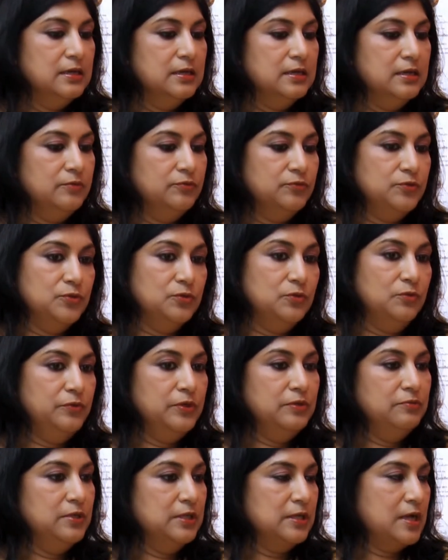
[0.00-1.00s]
If so,
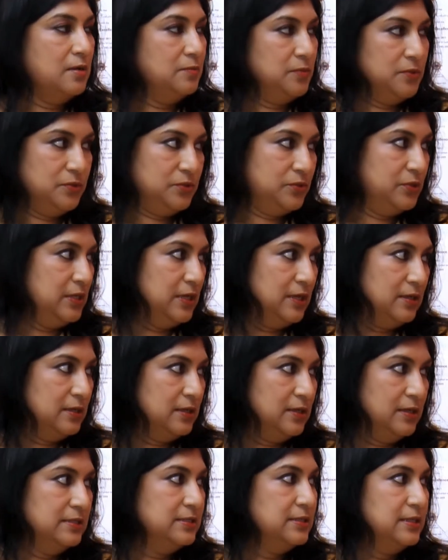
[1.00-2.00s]
we will come to Sri
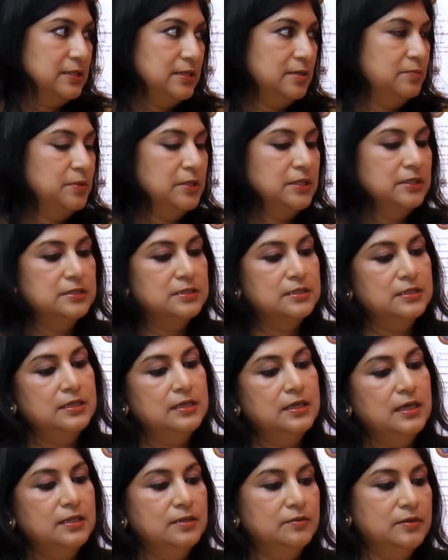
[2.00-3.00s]
Lanka and set up Nielsen
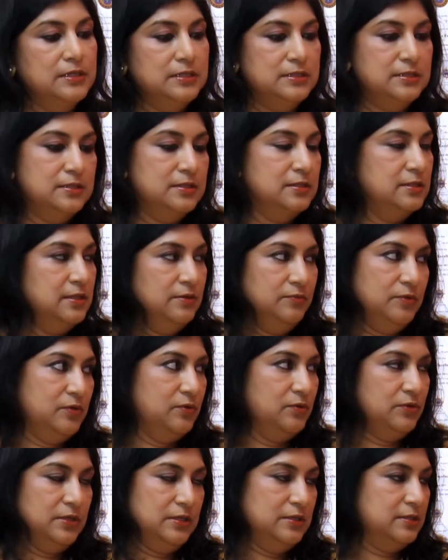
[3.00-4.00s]
here. Otherwise, they were
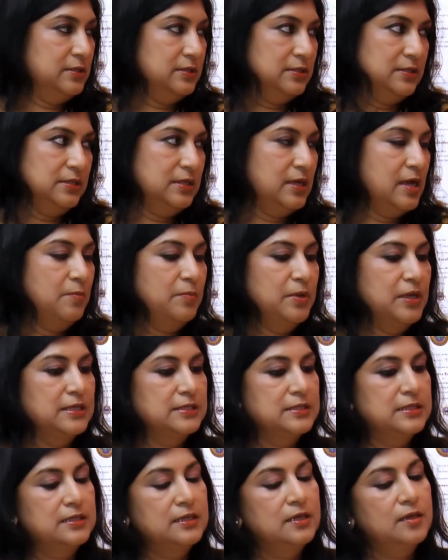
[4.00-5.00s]
not interested in coming
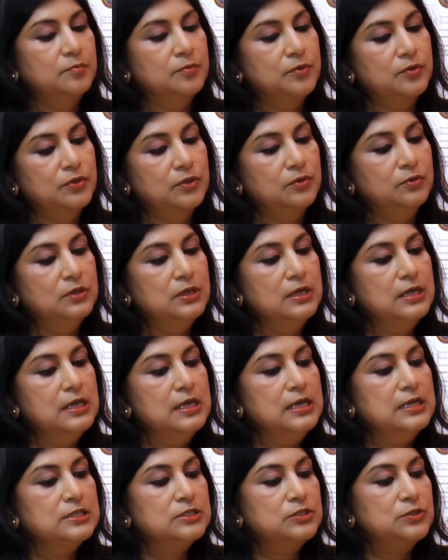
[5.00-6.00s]
and setting up on their own.
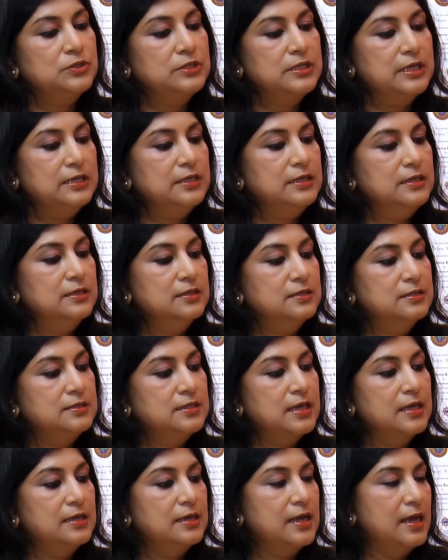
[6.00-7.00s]
So 10 years
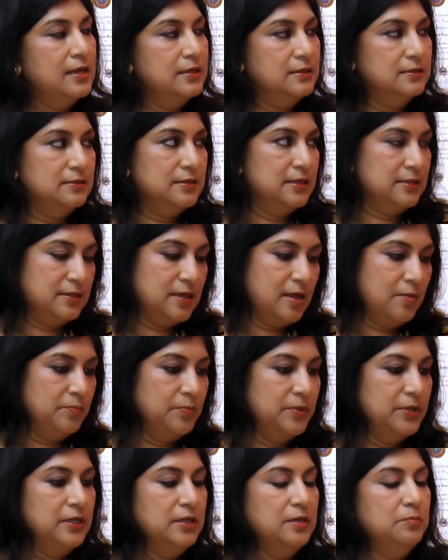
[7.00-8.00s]
I ran that
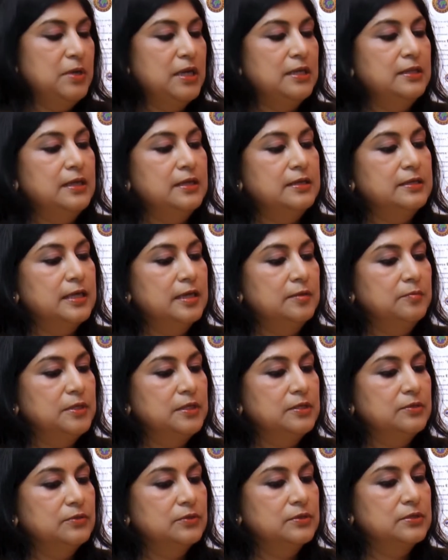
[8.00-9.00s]
company. By that time
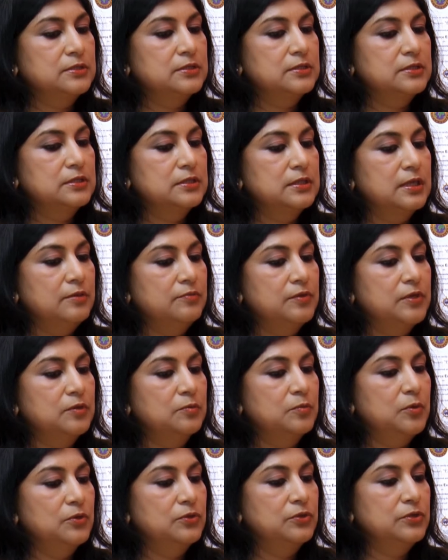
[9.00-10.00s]
it was having
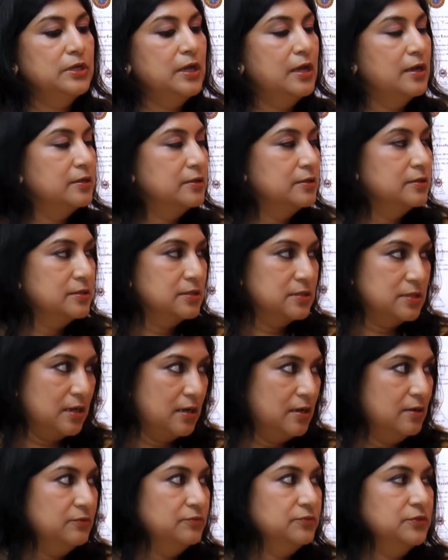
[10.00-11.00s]
about 300
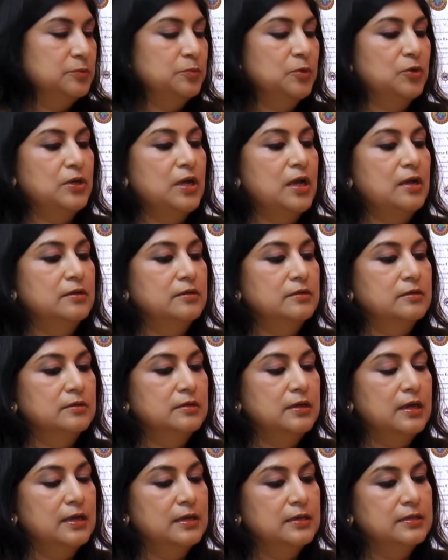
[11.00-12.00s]
staff and about 100
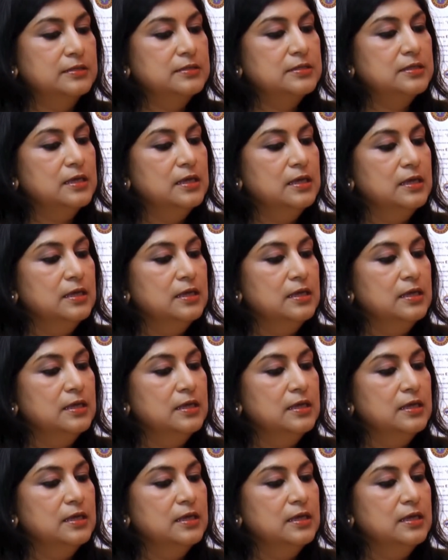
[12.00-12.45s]
clients.